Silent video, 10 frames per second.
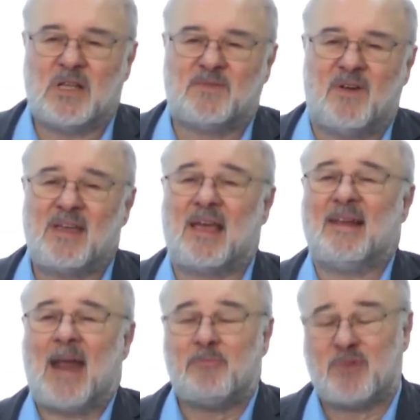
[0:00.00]
It's very
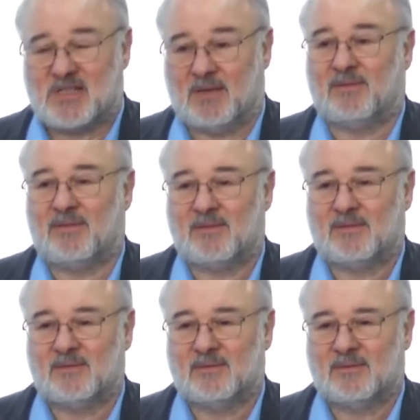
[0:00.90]
collaborative,
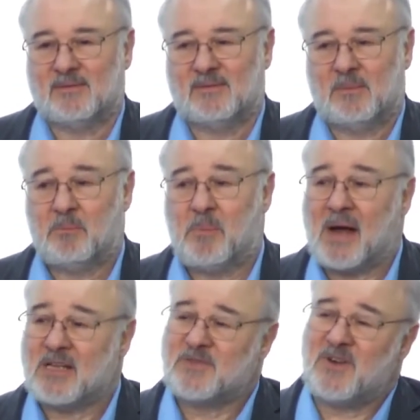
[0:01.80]

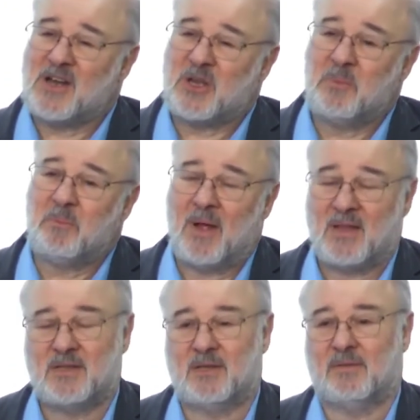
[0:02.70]
but it's very
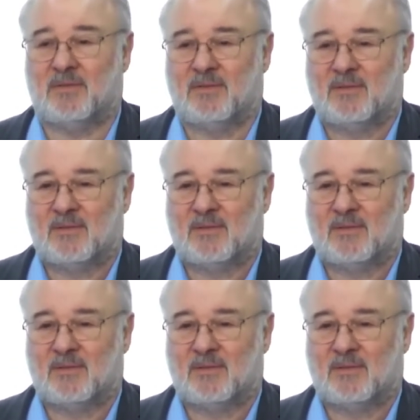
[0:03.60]
competitive.